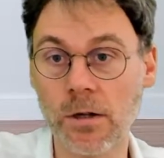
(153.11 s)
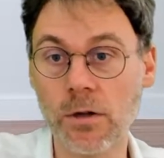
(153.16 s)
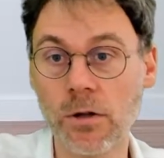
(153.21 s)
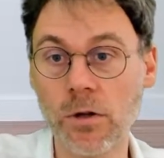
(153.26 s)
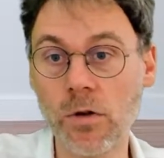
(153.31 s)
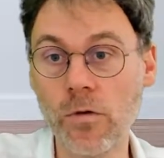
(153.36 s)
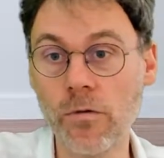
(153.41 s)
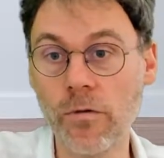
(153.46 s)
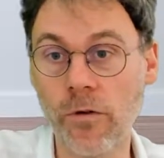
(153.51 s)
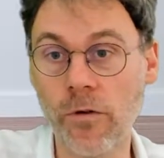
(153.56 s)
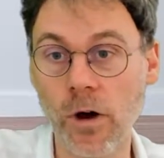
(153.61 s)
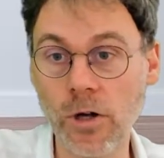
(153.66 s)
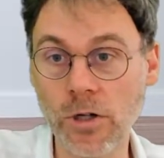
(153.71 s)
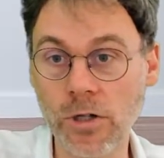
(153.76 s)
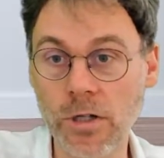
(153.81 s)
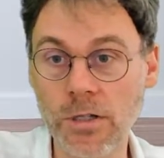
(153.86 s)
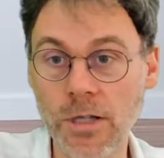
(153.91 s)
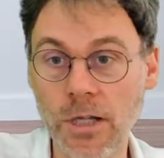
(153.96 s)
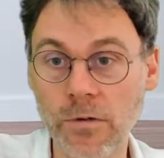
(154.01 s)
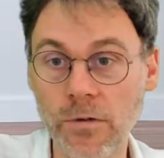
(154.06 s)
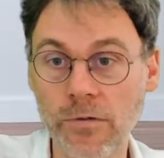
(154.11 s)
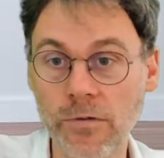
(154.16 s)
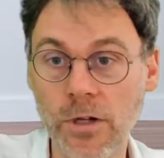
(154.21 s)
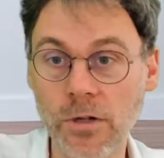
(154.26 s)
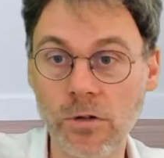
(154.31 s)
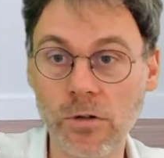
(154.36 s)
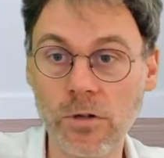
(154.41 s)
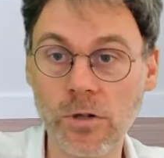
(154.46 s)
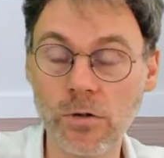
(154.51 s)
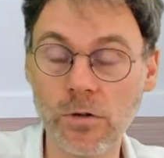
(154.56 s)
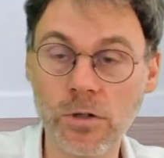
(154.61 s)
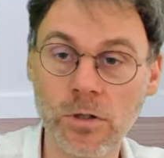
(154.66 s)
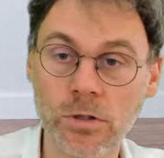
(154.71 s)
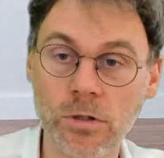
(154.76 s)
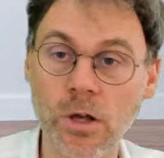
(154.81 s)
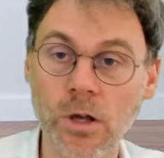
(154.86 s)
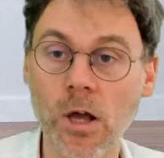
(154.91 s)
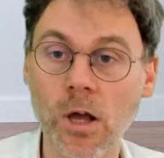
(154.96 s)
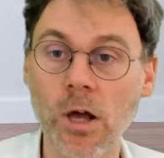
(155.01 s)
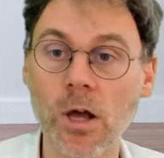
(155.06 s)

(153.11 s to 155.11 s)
new functions that we've introduced.